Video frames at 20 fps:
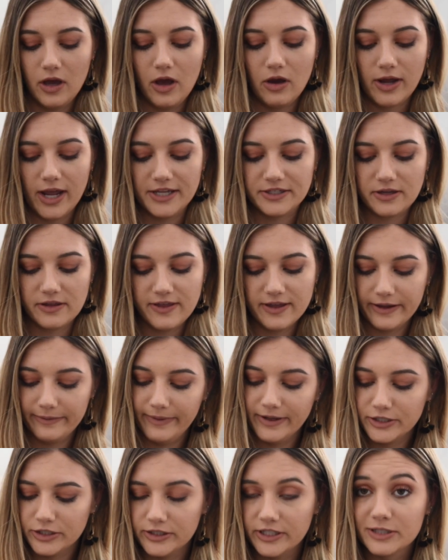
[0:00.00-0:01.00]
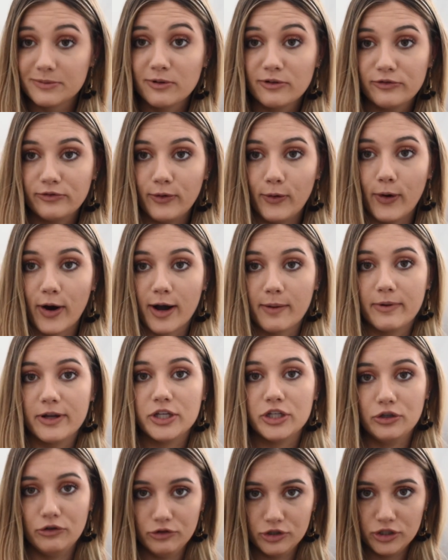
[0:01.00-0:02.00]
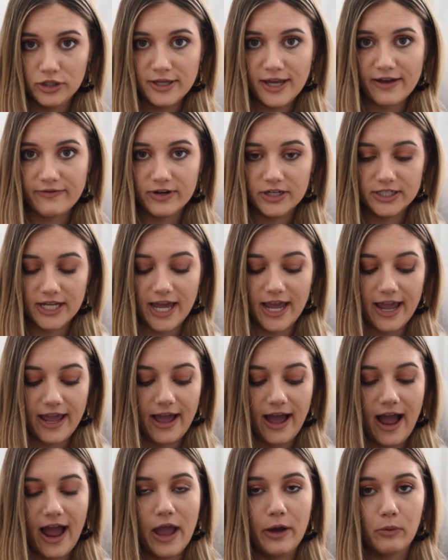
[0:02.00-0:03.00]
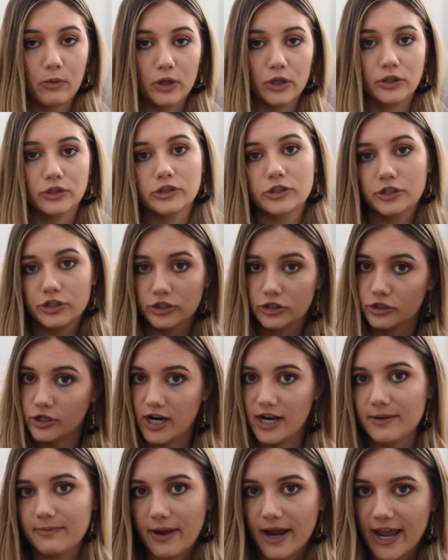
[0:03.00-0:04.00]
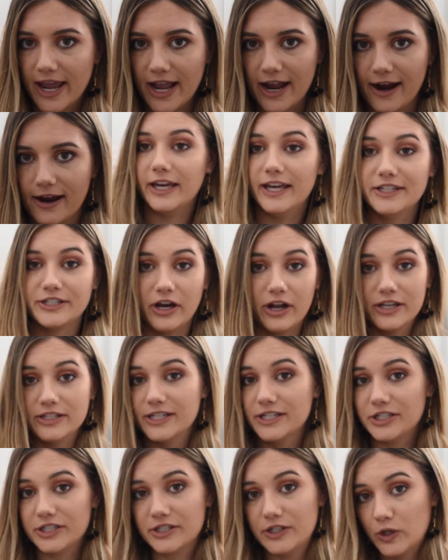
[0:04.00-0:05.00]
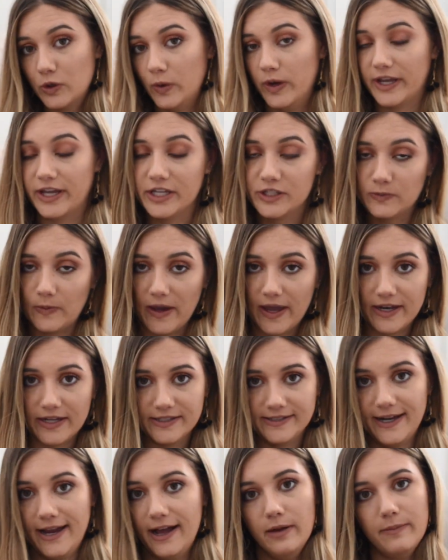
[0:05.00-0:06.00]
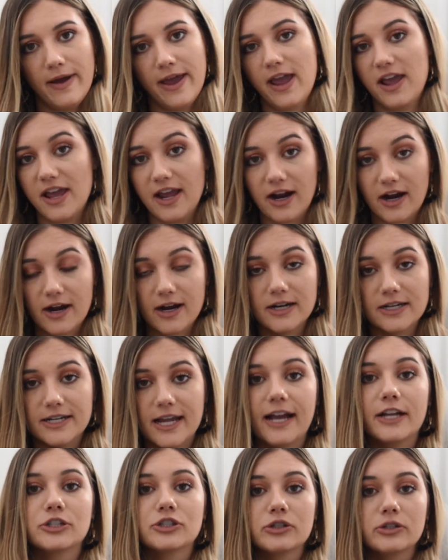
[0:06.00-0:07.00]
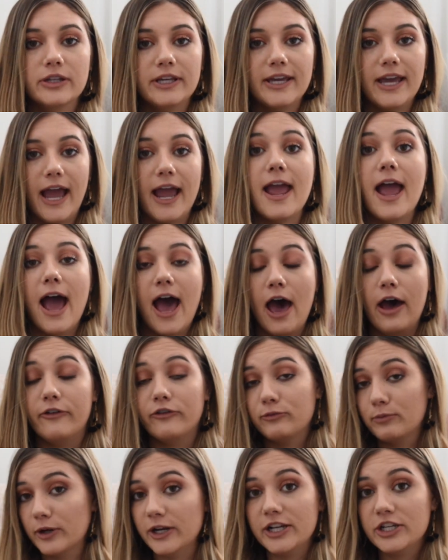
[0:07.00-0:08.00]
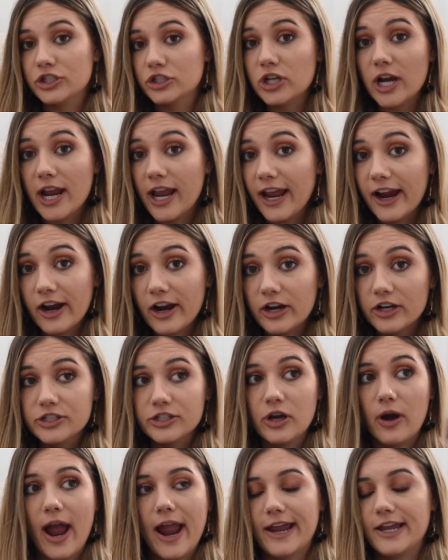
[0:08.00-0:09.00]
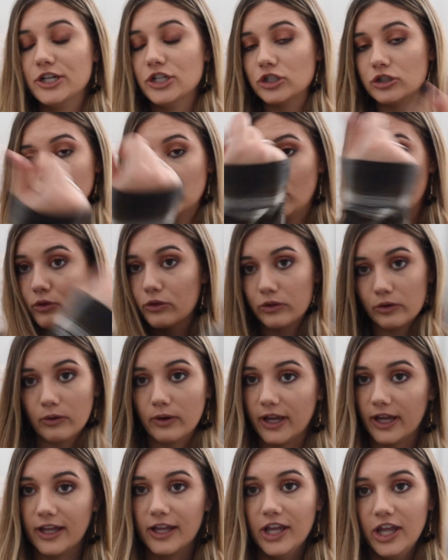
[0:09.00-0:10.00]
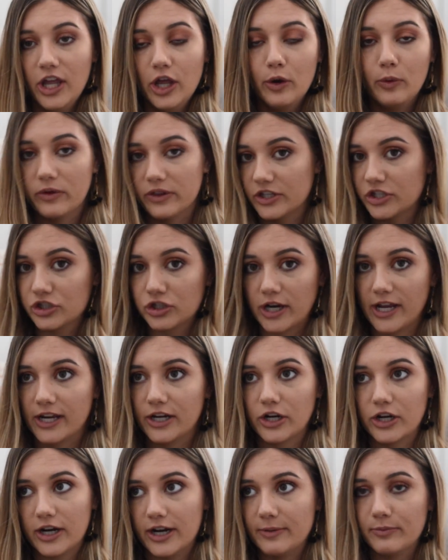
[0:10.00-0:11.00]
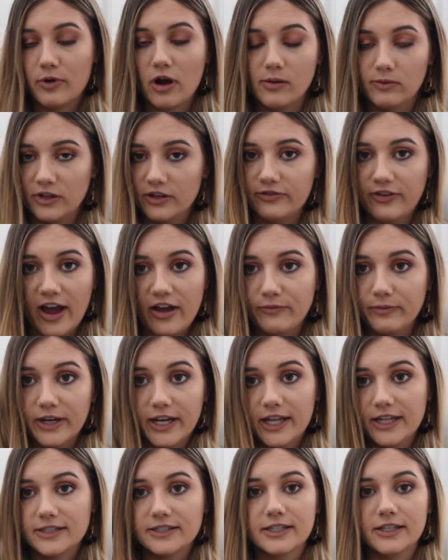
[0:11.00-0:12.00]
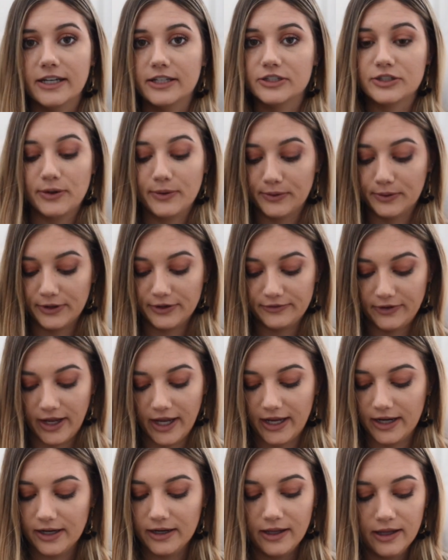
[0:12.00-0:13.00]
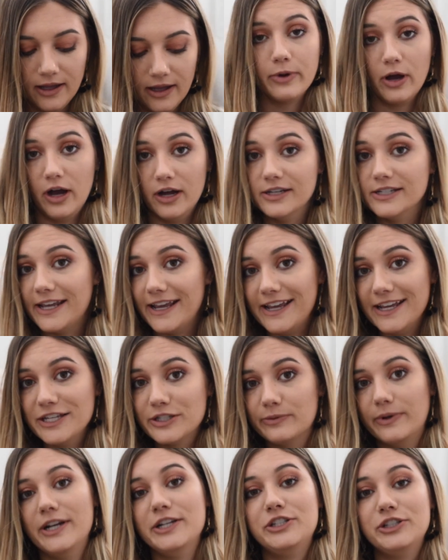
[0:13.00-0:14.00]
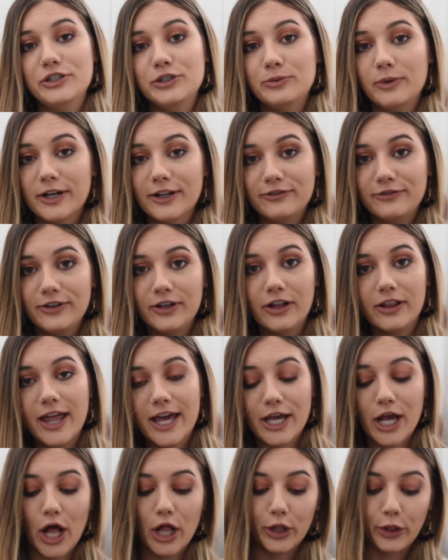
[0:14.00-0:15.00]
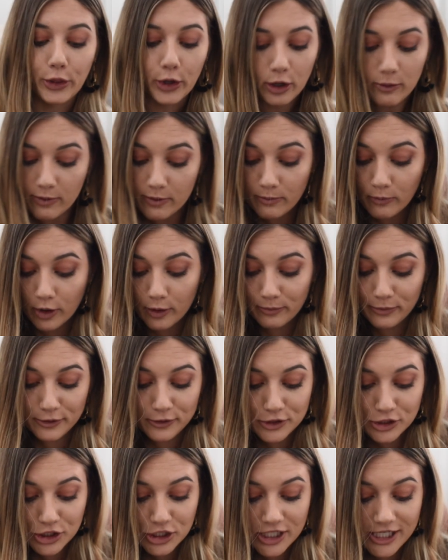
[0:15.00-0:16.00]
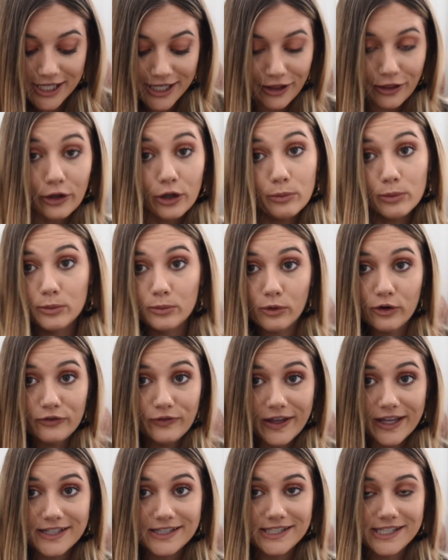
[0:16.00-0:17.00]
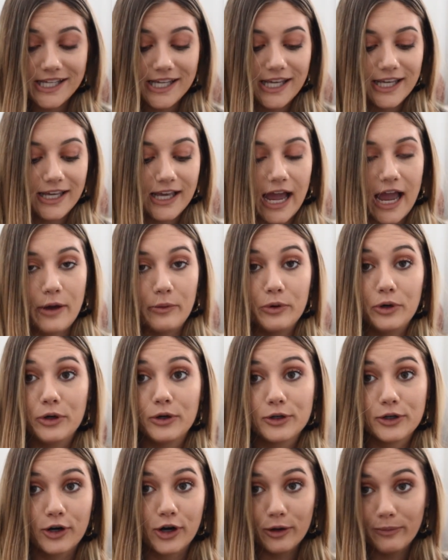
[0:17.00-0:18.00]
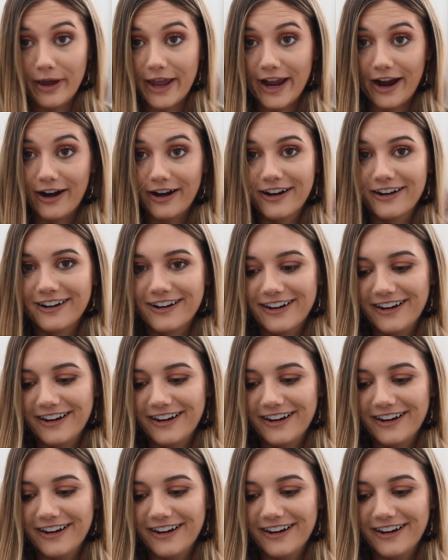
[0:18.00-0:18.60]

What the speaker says: Okay, so I think I mentioned this before, but usually every day I will straighten my hair. It's honestly just the quickest way to style my hair. Naturally, I have pretty straight hair, so I can just go through it with a straightener in probably 5 minutes and it's totally fine. But on days when I do want to feel like a little bit more bougie, a little bit more fancy, I will curl my hair.